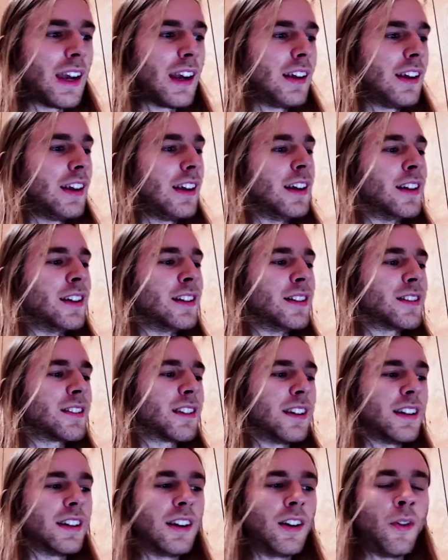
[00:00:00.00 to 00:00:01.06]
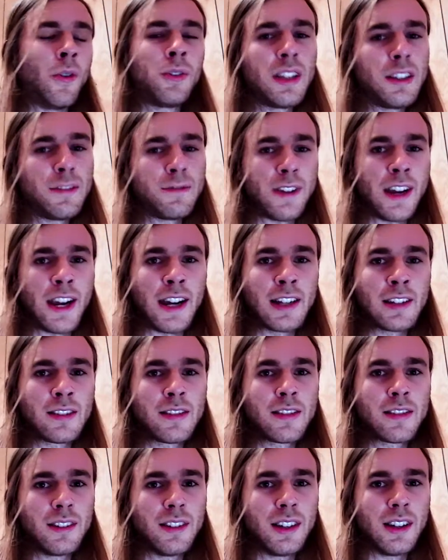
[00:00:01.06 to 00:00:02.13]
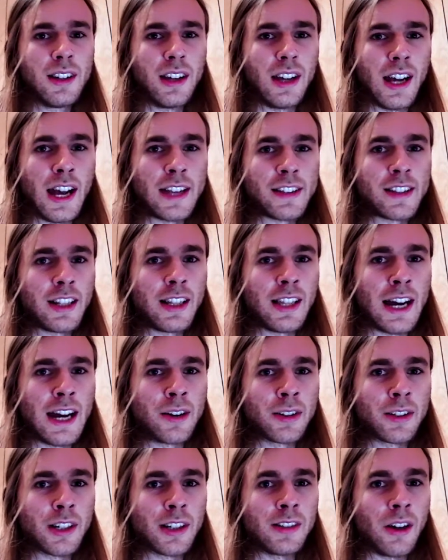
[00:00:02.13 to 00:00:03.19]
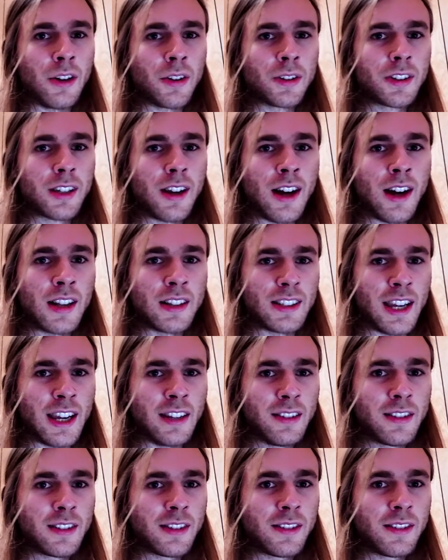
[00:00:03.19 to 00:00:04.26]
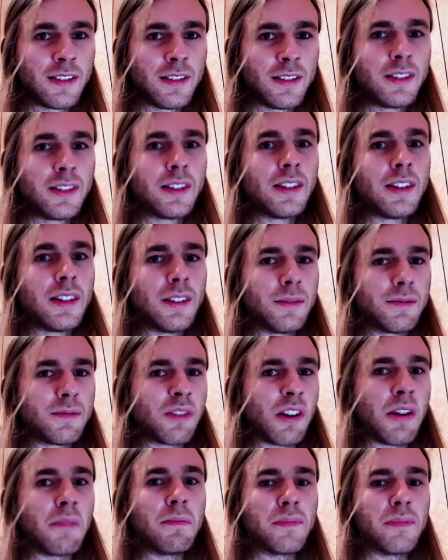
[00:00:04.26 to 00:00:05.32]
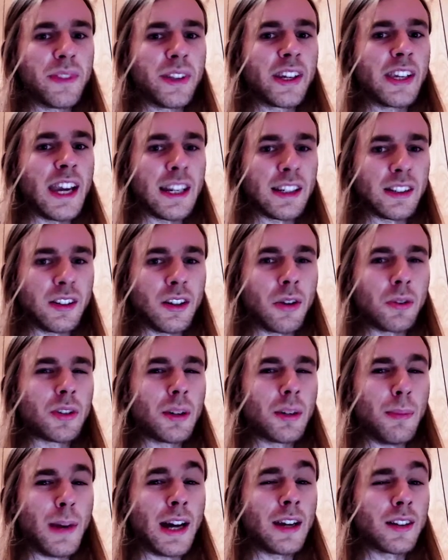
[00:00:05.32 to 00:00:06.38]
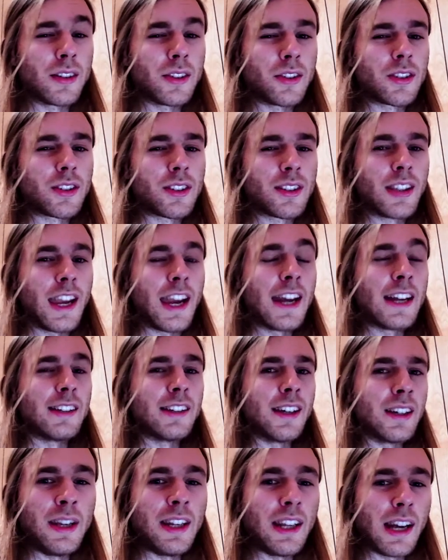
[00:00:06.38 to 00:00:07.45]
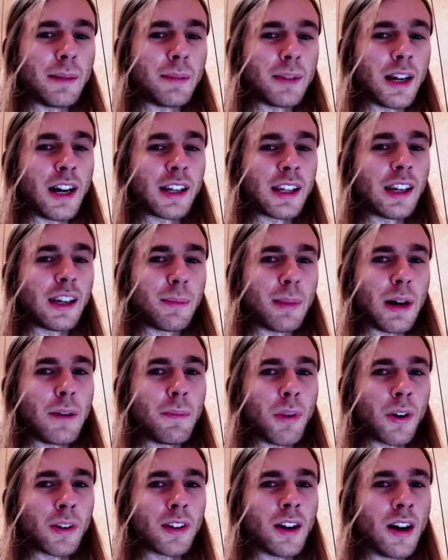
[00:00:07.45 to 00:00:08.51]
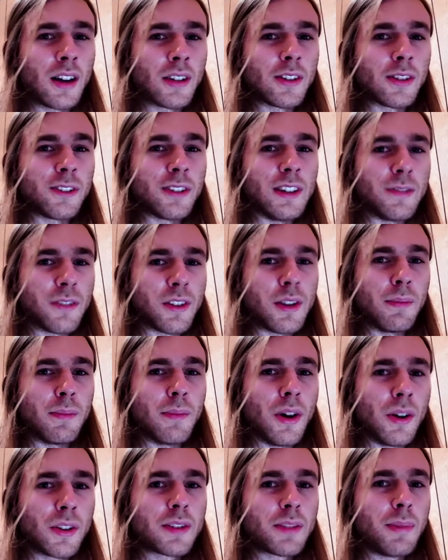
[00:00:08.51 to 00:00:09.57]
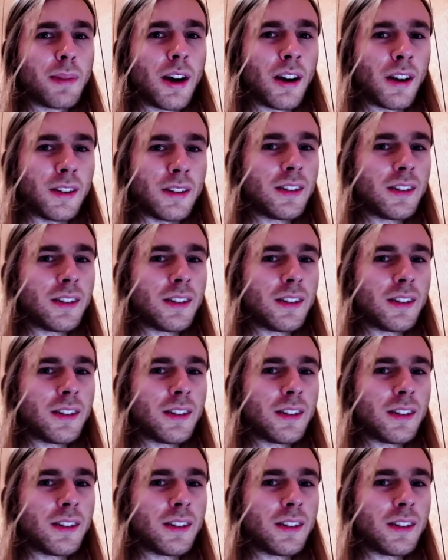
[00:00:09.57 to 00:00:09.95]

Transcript: is OnlyFans has allowed adult content from the get-go, to my understanding. I'm talking about pornography for the most part.